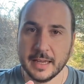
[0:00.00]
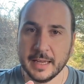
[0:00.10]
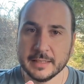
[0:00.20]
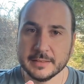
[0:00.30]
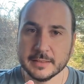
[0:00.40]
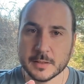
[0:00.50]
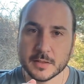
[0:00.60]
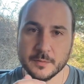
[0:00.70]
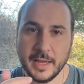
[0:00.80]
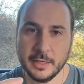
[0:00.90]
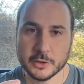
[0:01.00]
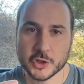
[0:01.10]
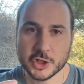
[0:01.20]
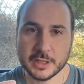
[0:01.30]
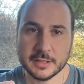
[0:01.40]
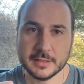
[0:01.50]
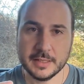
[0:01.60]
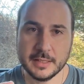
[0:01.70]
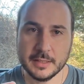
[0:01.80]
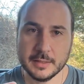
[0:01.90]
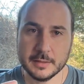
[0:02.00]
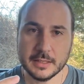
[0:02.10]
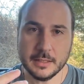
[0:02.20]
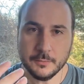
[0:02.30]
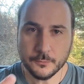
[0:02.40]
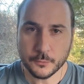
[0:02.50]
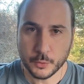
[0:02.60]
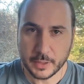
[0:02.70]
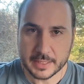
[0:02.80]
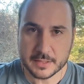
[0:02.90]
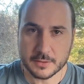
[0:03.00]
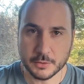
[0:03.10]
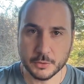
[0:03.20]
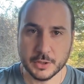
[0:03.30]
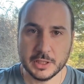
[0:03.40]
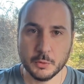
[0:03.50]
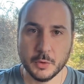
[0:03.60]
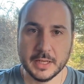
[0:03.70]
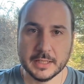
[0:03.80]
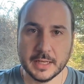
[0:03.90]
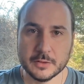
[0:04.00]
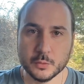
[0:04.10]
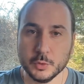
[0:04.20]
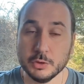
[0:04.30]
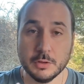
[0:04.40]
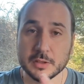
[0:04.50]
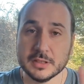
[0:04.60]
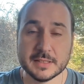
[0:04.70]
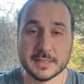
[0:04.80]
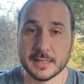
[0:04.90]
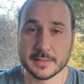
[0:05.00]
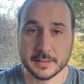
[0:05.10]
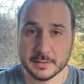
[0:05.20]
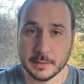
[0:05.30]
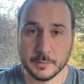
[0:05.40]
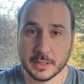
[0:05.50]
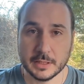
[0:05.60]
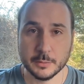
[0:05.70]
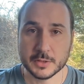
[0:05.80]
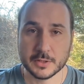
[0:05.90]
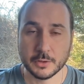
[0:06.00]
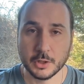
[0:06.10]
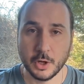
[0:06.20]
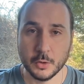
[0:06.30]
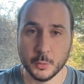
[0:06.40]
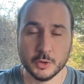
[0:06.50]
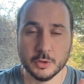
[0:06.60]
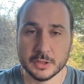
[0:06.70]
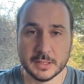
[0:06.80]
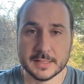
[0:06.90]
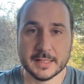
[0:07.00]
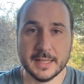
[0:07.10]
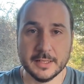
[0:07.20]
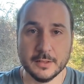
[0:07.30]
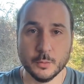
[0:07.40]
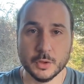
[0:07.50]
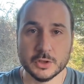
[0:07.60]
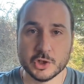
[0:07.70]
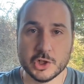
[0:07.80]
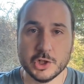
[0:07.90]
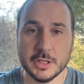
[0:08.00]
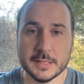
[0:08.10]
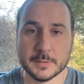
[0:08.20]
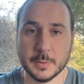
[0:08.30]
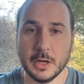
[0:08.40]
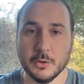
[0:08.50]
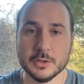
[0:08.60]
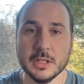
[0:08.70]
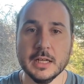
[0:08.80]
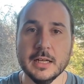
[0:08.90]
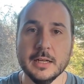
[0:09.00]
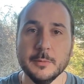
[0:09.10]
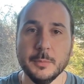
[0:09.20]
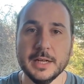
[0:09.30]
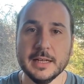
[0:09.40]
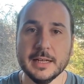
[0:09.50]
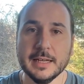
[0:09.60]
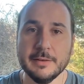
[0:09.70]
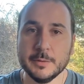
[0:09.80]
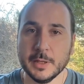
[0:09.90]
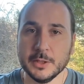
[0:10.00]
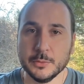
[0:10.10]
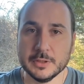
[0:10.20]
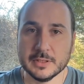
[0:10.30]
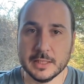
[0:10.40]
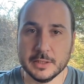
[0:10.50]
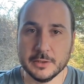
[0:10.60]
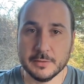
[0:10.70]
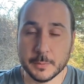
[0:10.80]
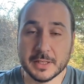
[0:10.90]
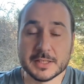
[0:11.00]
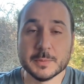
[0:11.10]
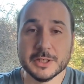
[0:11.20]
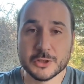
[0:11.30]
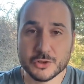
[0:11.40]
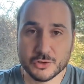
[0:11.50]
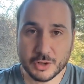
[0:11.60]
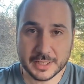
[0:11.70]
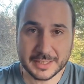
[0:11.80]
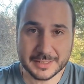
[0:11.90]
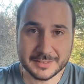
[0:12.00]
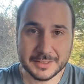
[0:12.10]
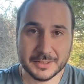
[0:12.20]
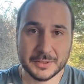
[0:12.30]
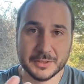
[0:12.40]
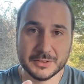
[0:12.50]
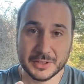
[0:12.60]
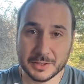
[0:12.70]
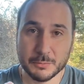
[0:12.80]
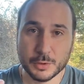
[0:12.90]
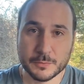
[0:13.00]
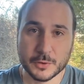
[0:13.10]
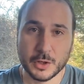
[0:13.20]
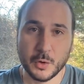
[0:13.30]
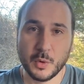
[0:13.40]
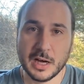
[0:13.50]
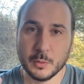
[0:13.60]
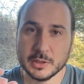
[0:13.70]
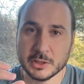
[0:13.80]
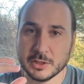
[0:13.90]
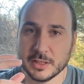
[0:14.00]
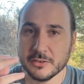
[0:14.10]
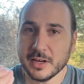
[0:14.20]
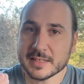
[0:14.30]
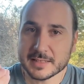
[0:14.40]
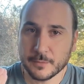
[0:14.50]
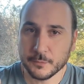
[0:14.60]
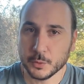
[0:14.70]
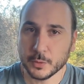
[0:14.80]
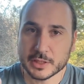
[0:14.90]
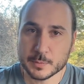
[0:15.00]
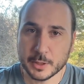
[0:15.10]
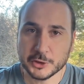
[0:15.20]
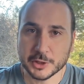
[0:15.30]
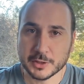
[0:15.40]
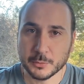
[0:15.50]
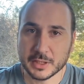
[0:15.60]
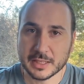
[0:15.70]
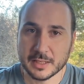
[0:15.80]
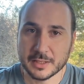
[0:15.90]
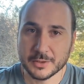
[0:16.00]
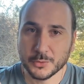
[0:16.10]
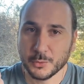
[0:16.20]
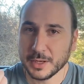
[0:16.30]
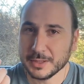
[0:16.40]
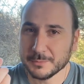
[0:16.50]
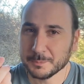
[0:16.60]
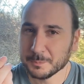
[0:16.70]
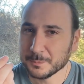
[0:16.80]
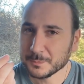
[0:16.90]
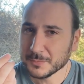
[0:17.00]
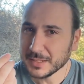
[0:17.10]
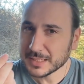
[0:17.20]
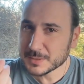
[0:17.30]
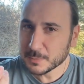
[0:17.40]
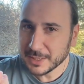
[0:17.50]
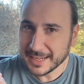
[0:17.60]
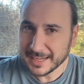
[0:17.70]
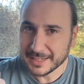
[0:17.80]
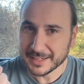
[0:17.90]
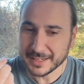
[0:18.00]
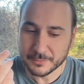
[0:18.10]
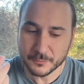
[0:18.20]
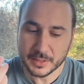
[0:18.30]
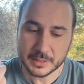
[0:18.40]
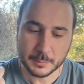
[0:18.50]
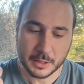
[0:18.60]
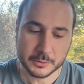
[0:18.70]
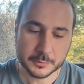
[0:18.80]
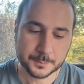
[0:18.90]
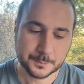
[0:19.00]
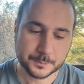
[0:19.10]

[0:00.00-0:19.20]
And in terms of energy, they influence you in a way that we do not understand scientifically what's going on. We do not understand what ChaQi is about. But everybody will tell you, everybody that's been drinking Puerh for a long while, will tell there is something quite special that we can't quite explain and think about.